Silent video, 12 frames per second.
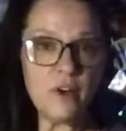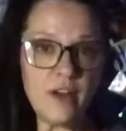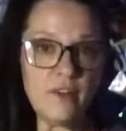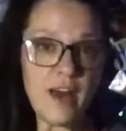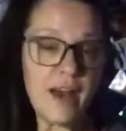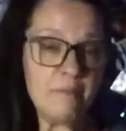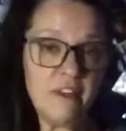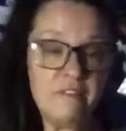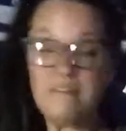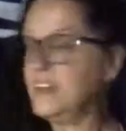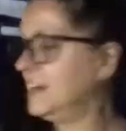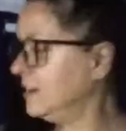or at my
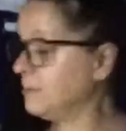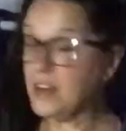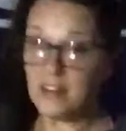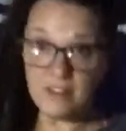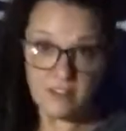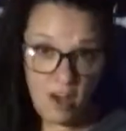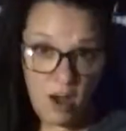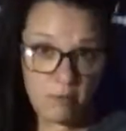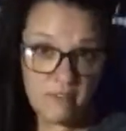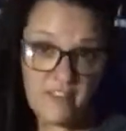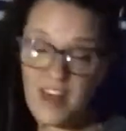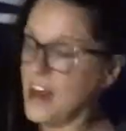feet. But on top
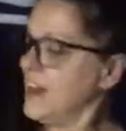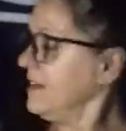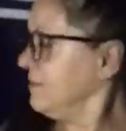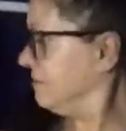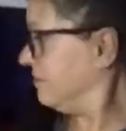of that,